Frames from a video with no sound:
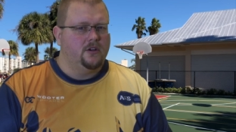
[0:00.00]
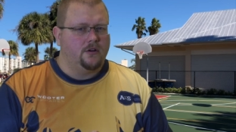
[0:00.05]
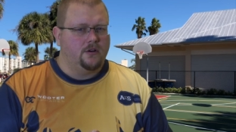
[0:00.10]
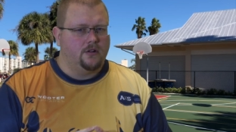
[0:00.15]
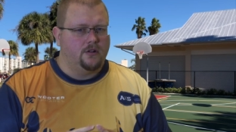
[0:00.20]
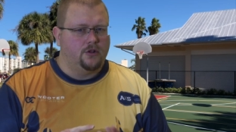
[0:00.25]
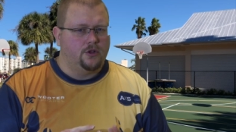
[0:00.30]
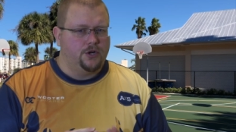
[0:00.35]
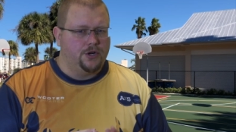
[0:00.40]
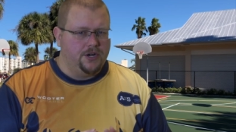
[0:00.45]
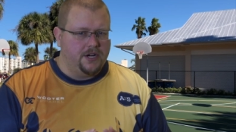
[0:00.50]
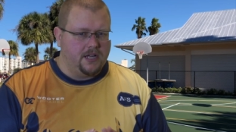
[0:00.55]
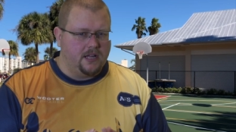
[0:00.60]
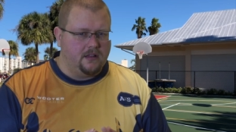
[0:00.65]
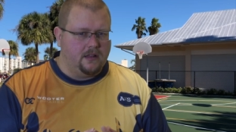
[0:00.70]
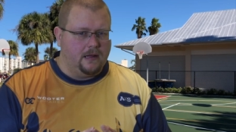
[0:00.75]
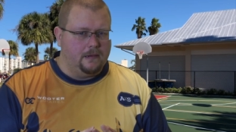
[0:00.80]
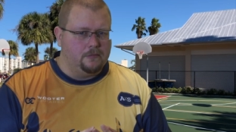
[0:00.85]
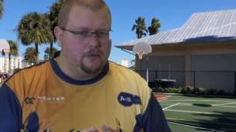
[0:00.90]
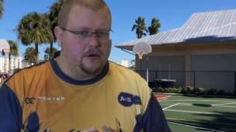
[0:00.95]
you're all learning a
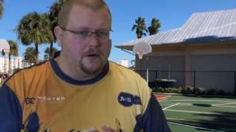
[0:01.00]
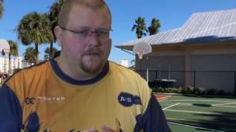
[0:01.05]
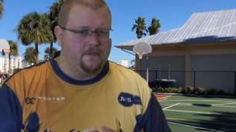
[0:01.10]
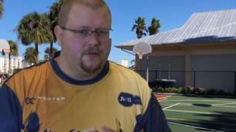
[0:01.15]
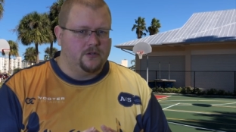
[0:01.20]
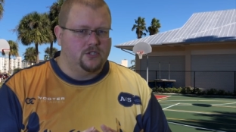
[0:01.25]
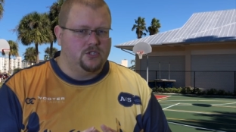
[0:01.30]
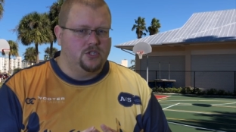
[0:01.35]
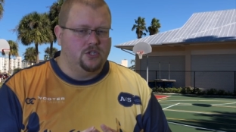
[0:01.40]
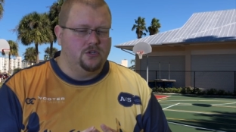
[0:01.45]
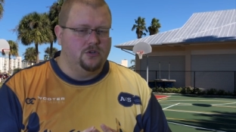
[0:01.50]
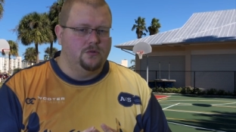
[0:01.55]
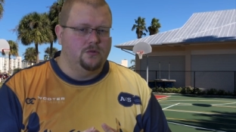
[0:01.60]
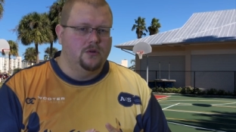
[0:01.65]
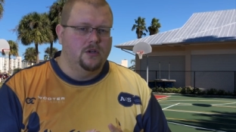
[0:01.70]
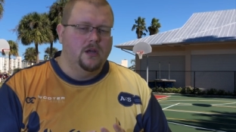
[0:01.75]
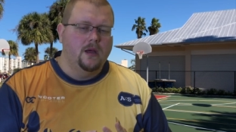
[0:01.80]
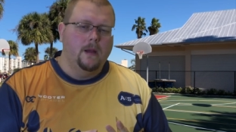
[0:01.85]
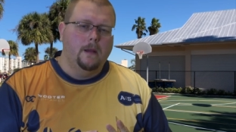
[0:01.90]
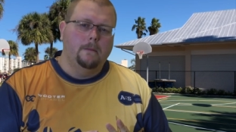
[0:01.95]
lot more for
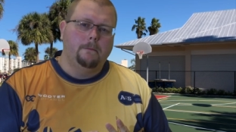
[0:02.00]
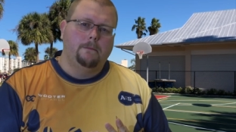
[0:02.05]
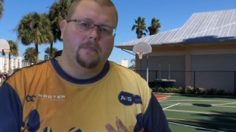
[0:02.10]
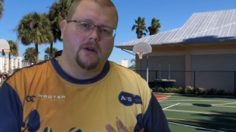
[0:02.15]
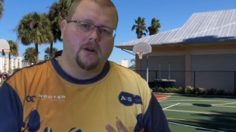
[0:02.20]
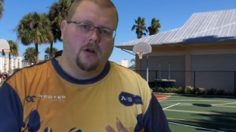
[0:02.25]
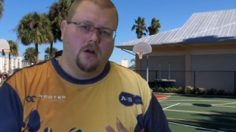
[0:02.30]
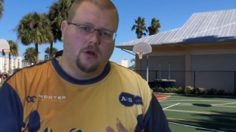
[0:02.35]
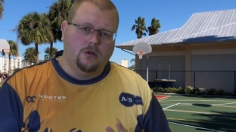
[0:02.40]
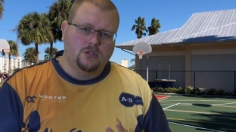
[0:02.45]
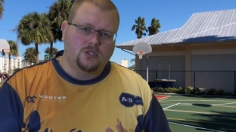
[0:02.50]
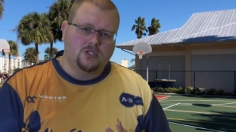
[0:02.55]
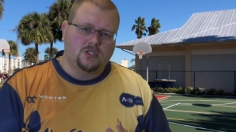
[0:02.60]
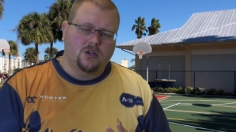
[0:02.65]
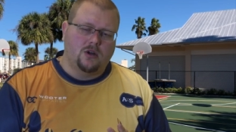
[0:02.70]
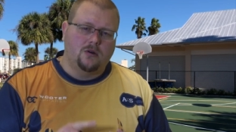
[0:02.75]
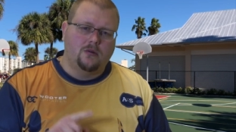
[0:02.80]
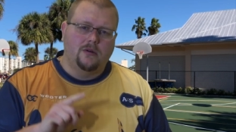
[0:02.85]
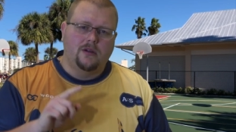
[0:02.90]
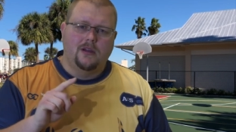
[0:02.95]
two, but
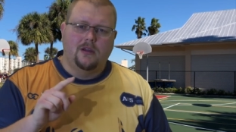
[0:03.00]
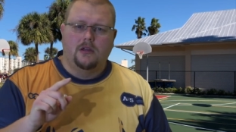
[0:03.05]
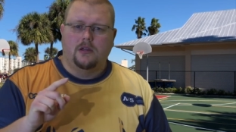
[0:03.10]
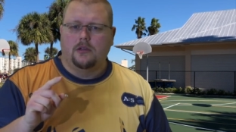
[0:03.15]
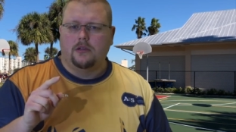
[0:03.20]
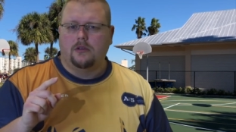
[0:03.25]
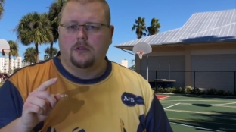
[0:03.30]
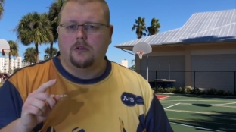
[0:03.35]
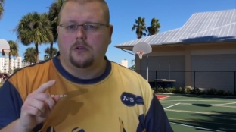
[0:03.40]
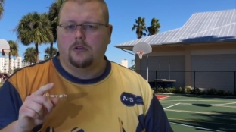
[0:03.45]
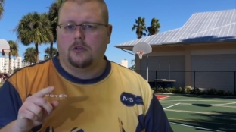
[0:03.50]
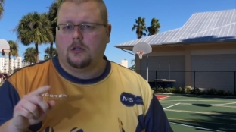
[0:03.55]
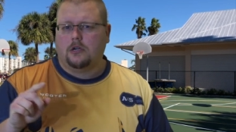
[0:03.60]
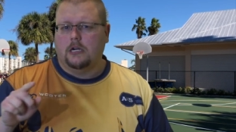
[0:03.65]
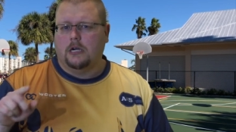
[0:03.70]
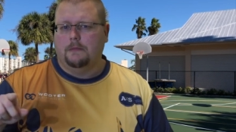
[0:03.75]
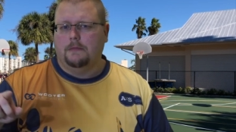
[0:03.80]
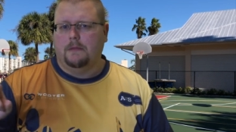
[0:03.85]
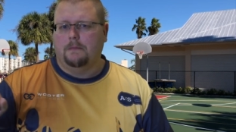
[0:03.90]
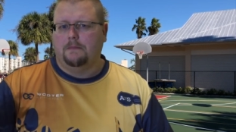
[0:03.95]
also you're
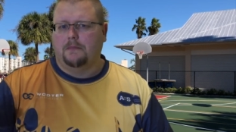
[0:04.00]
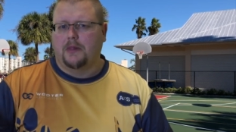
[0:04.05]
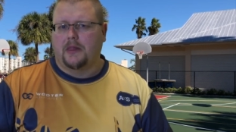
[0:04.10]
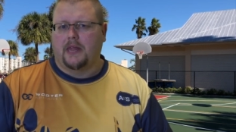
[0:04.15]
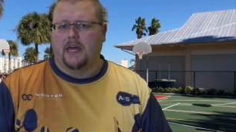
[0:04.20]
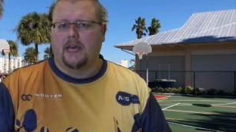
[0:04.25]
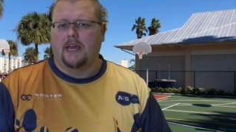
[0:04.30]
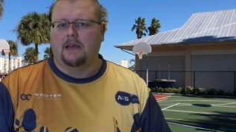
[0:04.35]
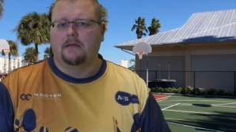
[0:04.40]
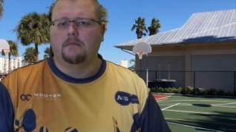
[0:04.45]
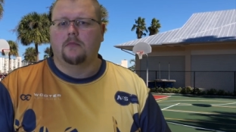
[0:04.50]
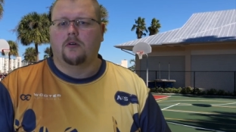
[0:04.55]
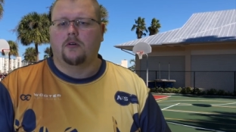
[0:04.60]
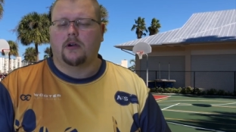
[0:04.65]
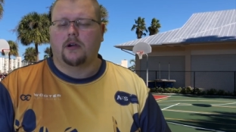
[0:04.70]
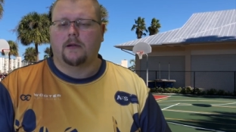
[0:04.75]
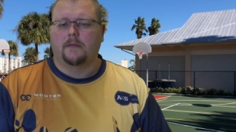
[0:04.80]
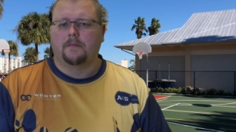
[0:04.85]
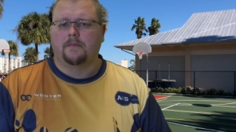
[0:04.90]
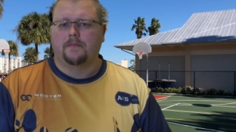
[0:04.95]
going to be playing
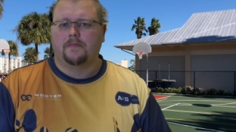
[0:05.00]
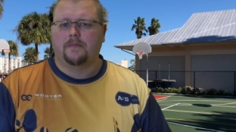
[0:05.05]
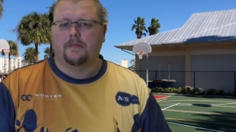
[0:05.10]
more.